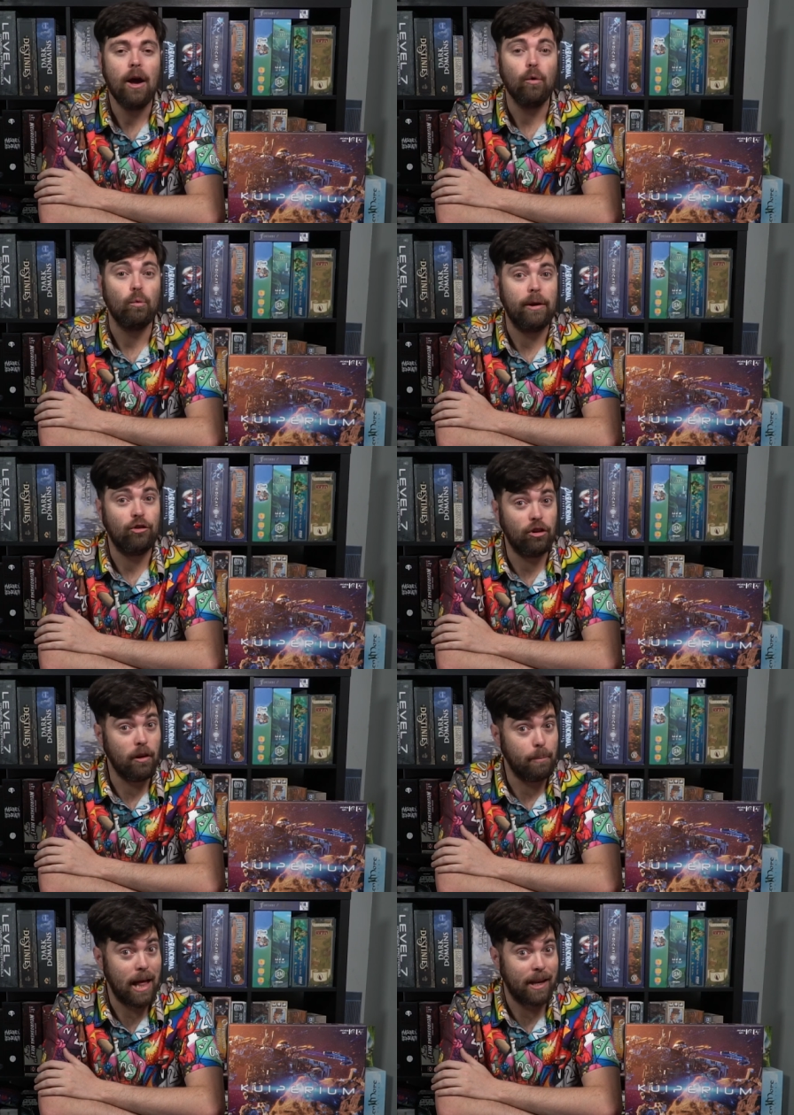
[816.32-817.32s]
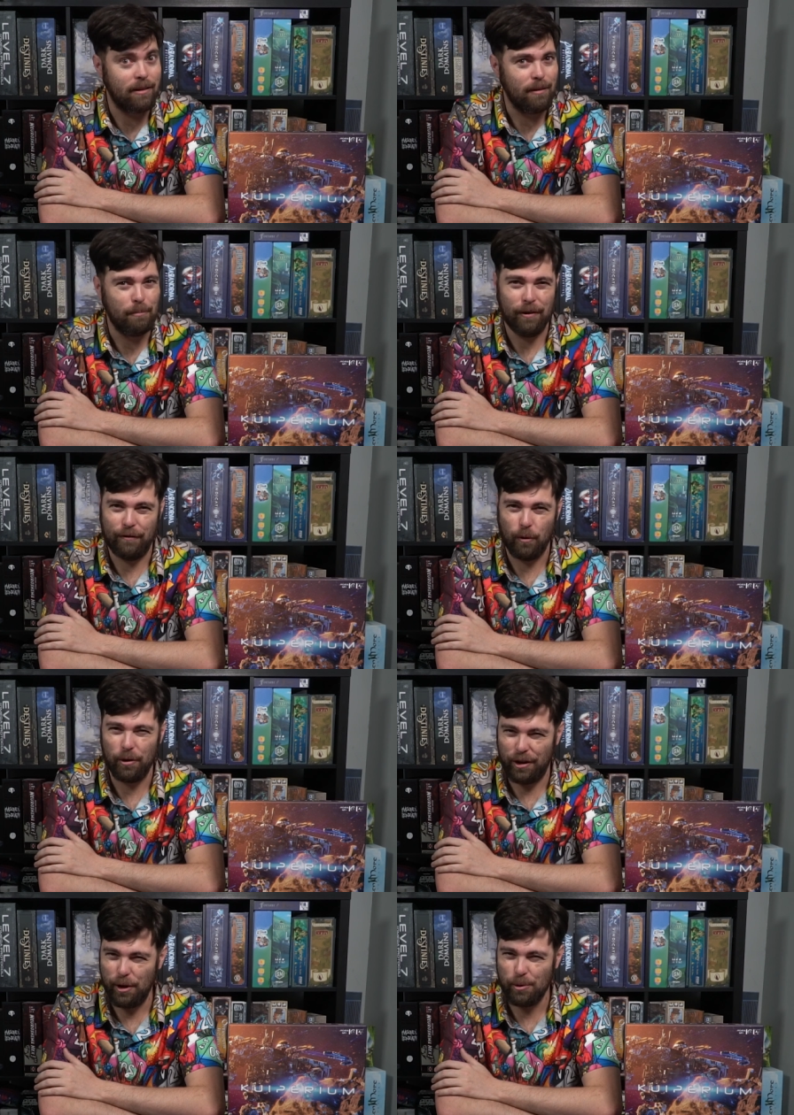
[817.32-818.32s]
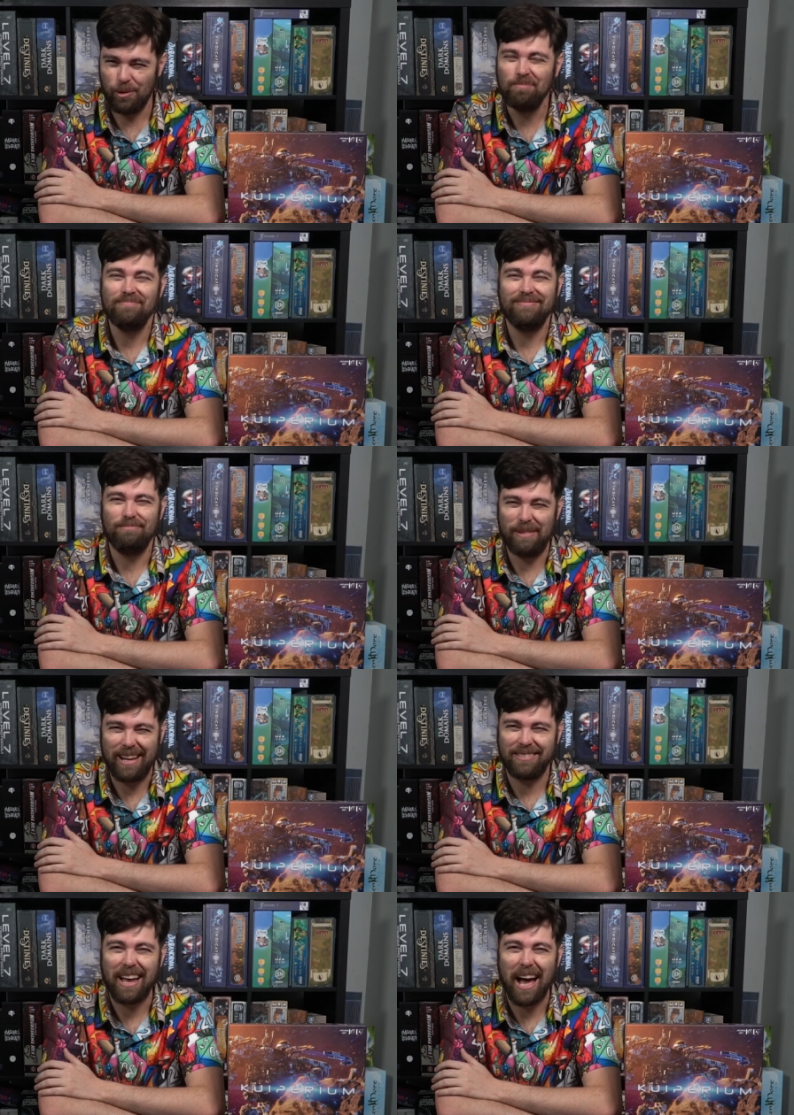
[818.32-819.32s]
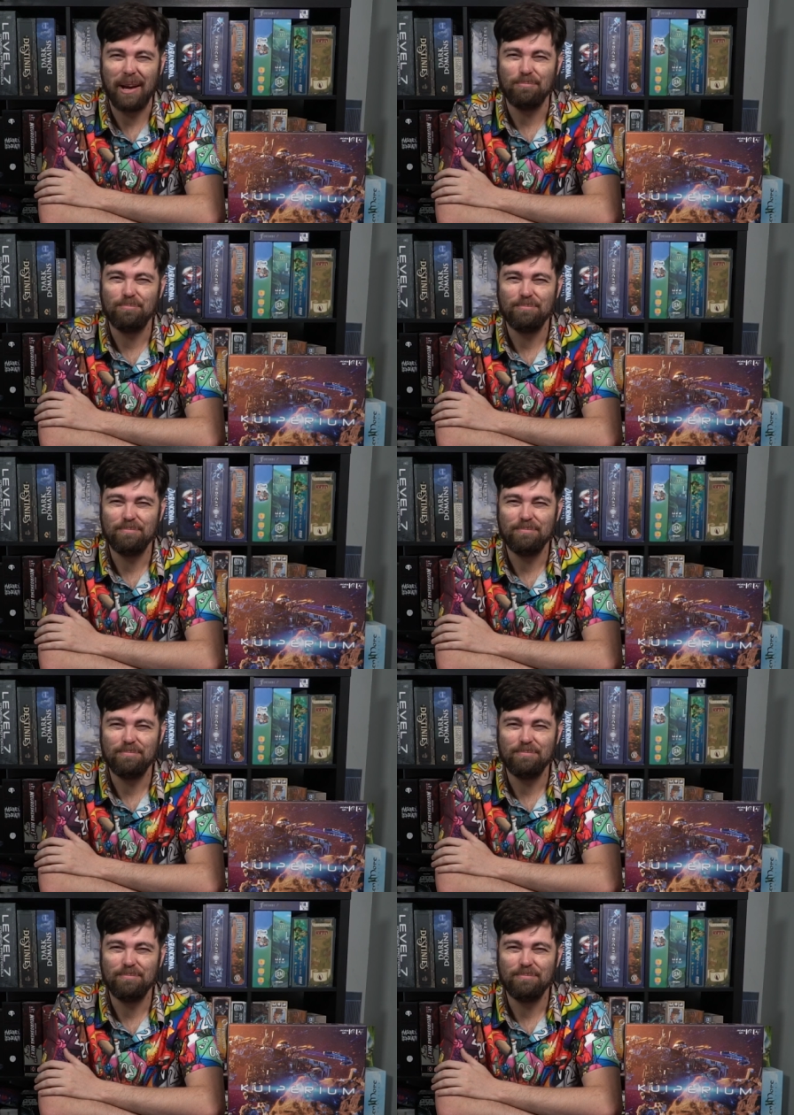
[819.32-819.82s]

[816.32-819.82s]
reaching the planet before you next time.